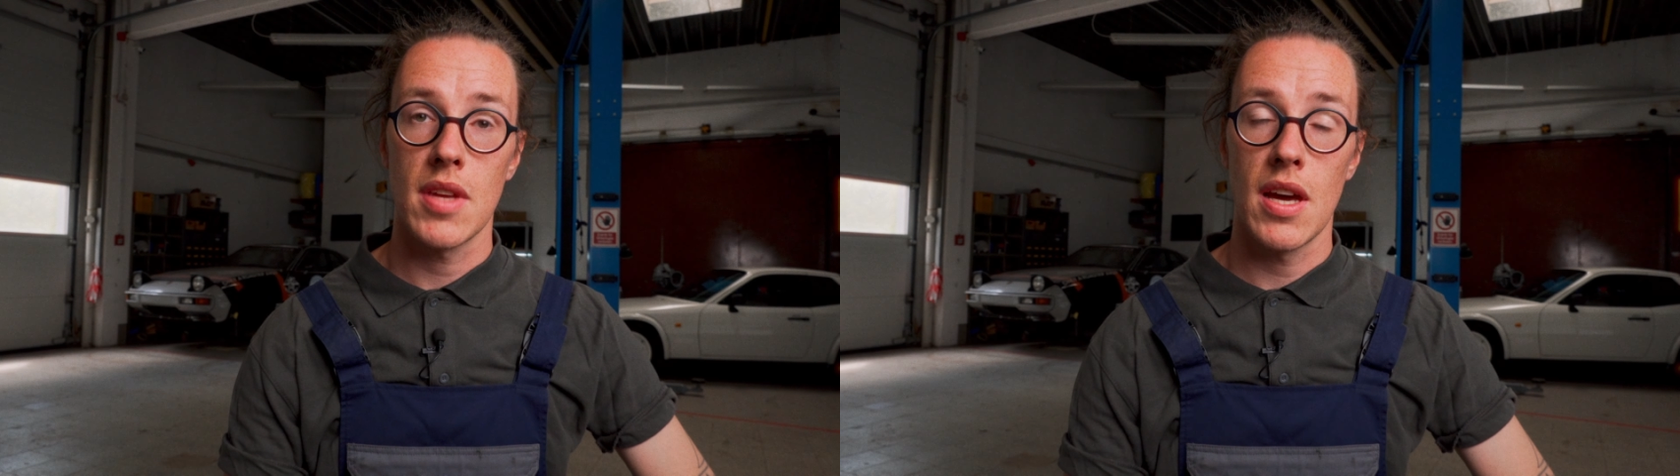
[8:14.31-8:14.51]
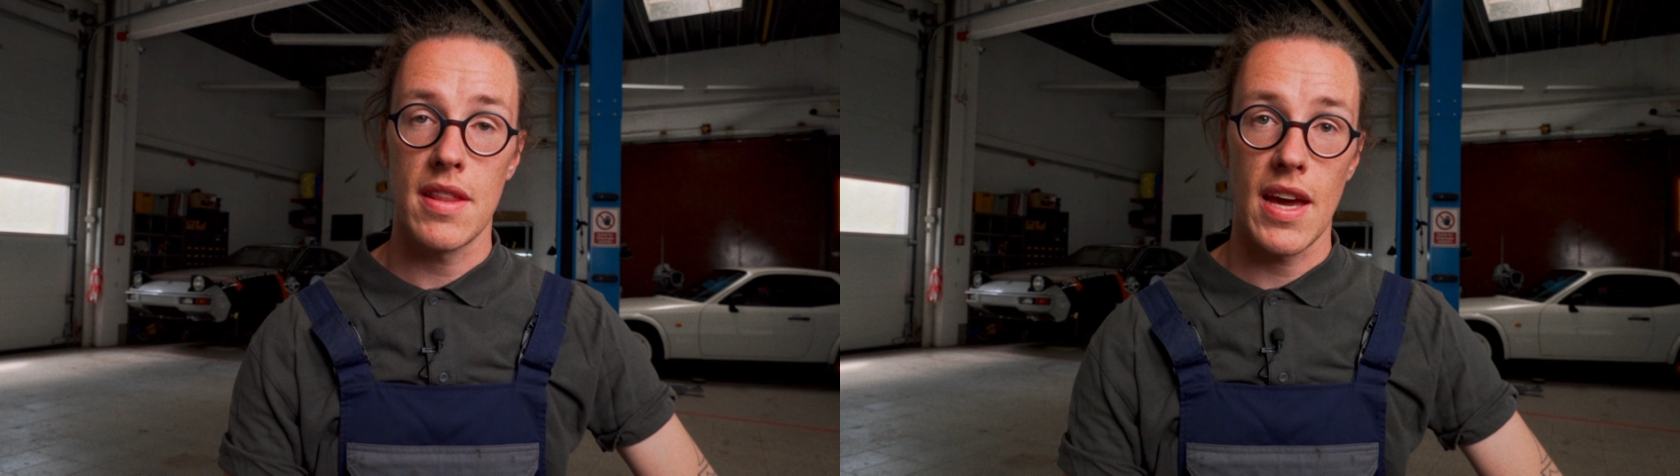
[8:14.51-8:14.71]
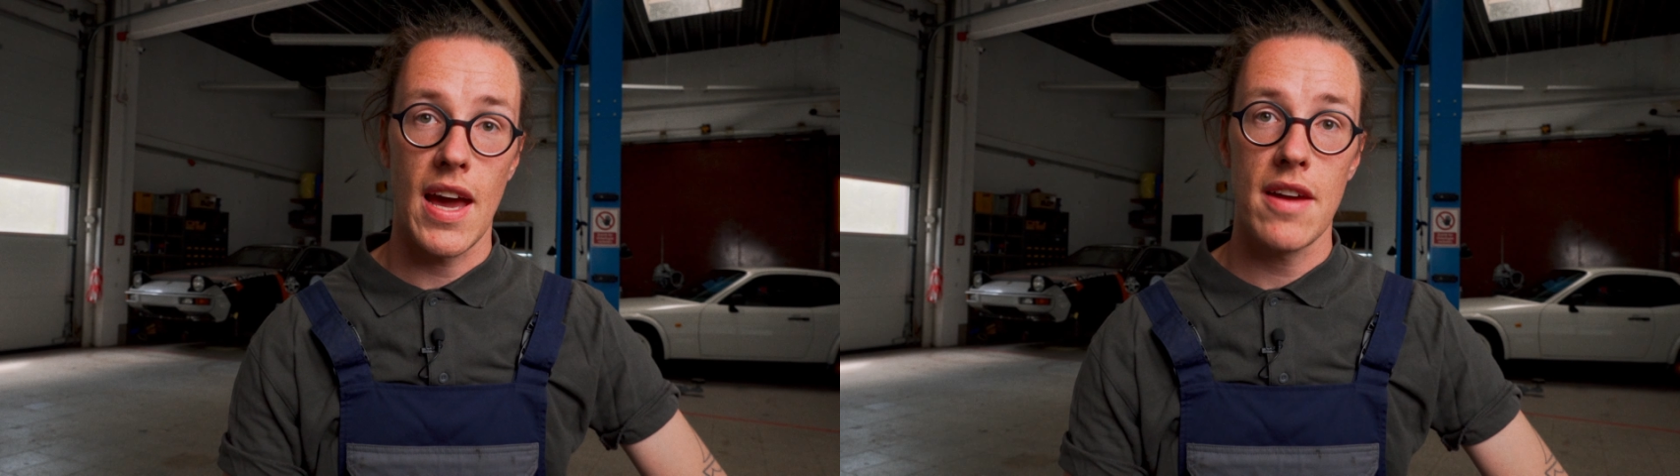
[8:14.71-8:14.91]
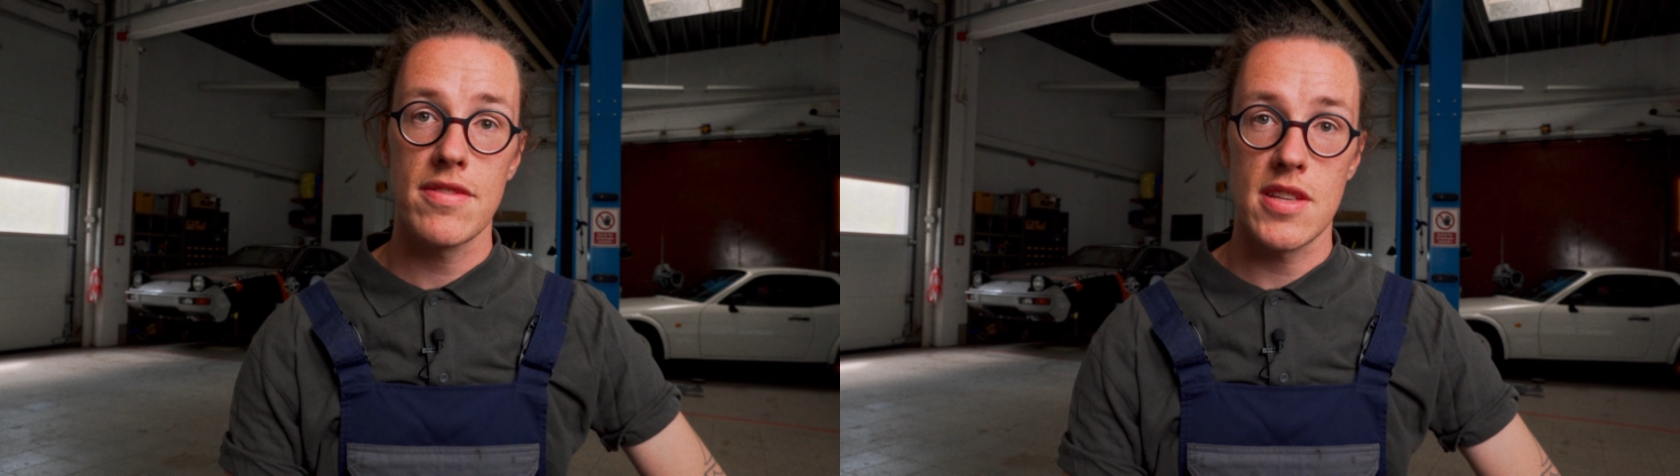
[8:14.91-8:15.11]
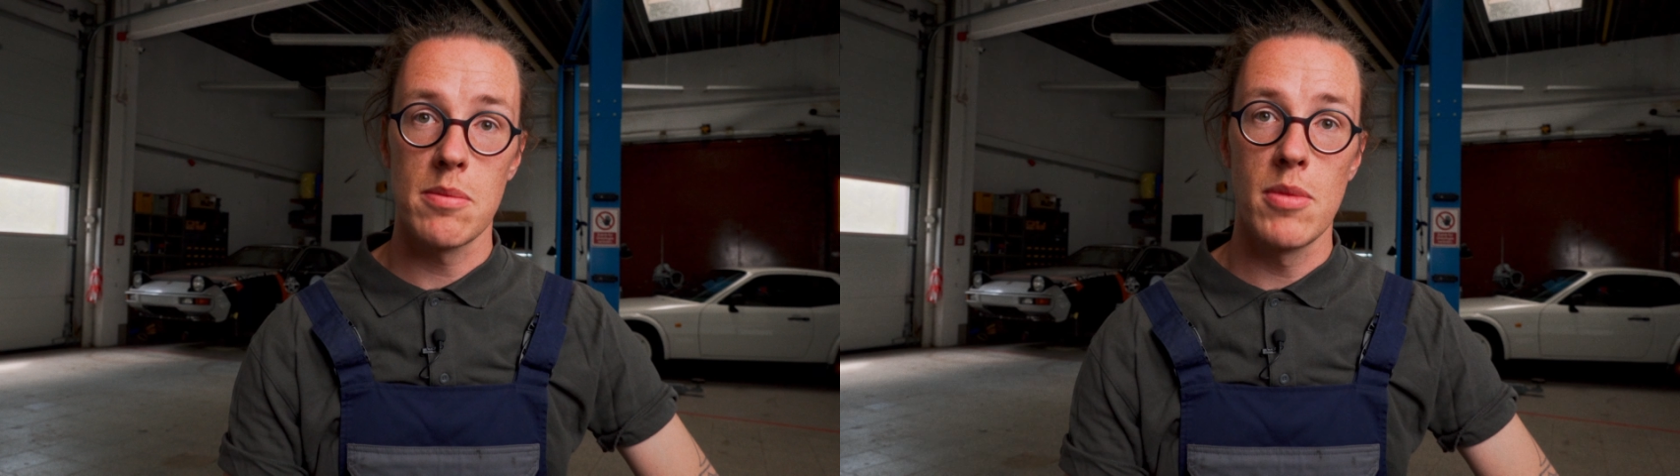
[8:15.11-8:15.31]
And they have
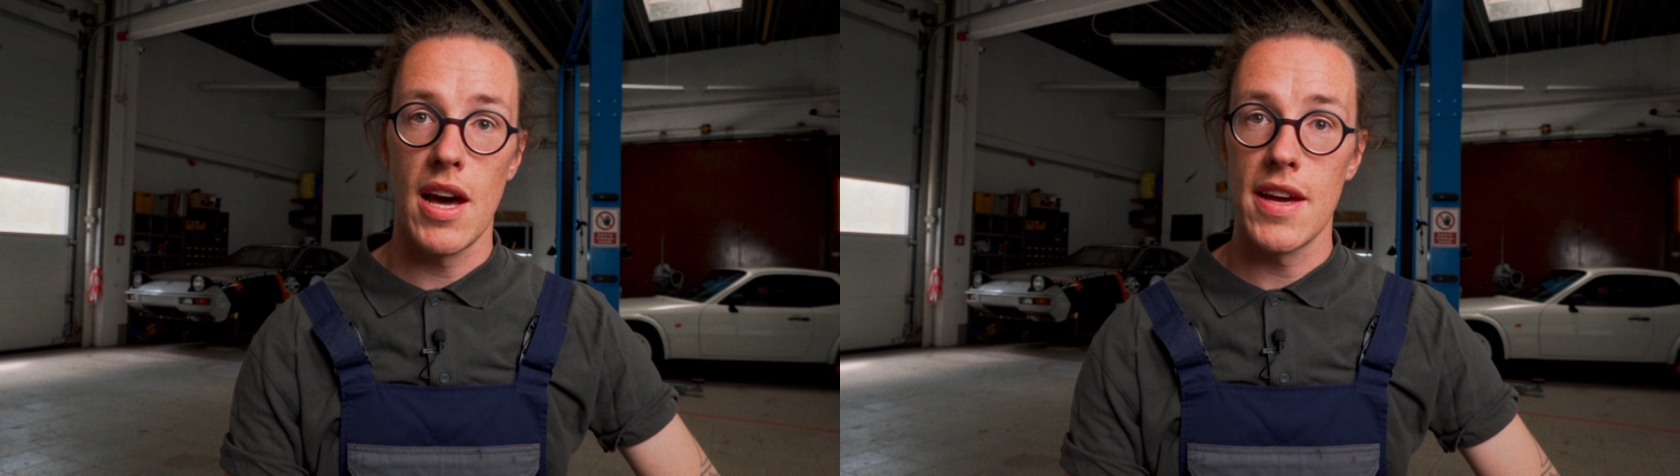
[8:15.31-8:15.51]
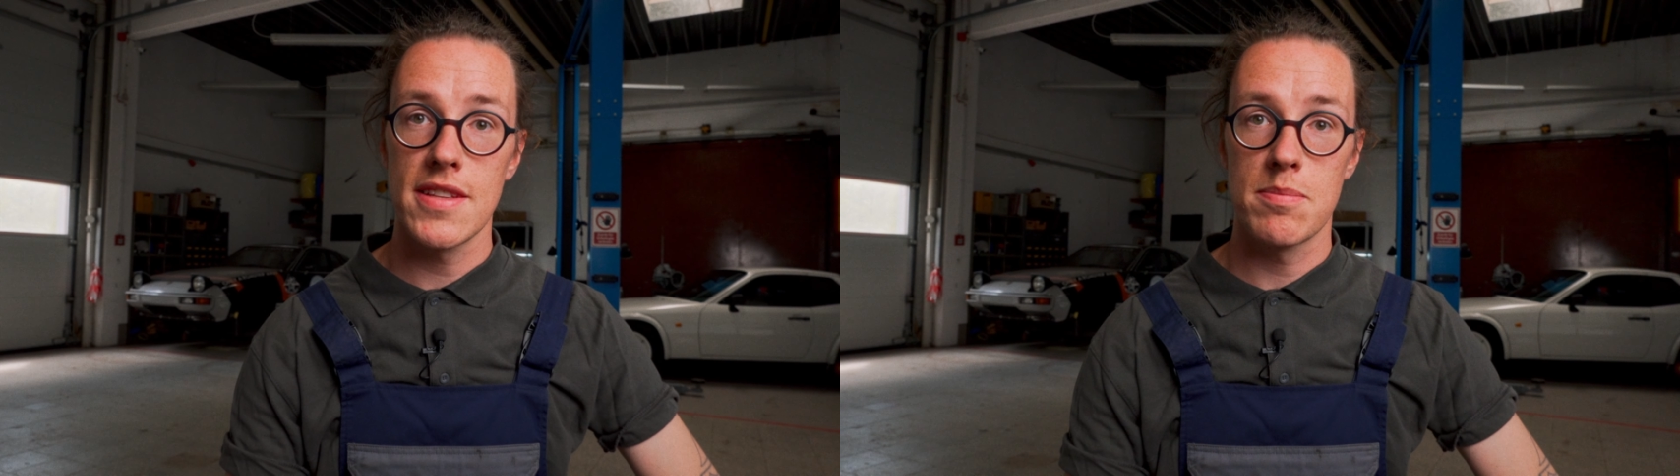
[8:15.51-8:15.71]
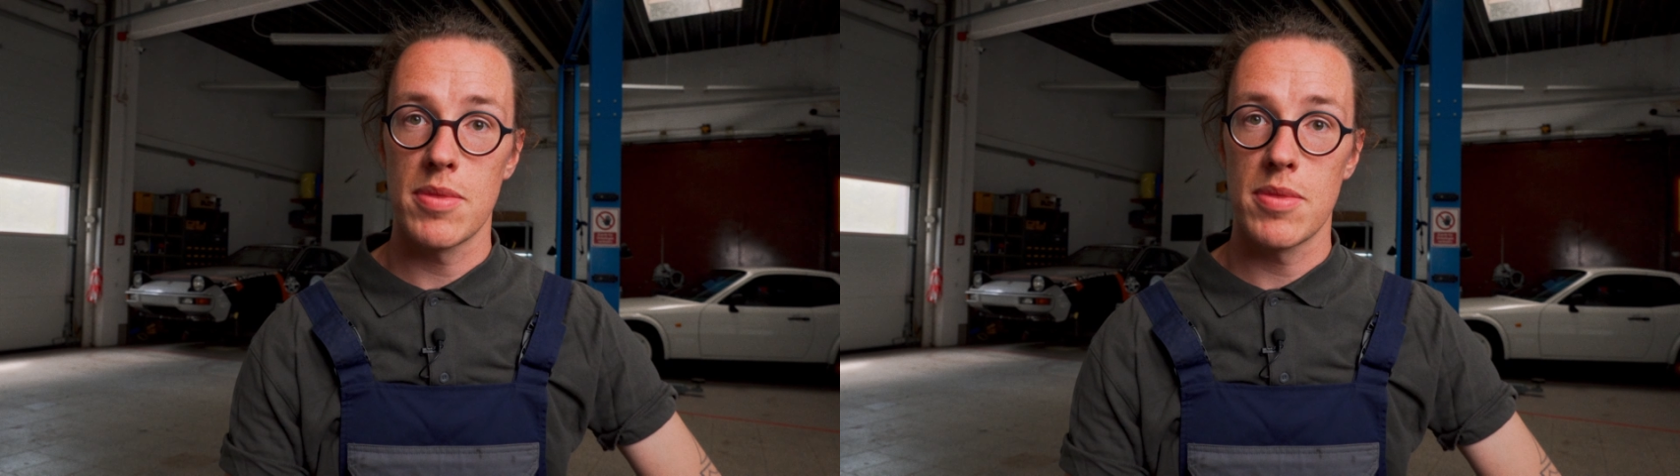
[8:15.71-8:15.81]
some lights,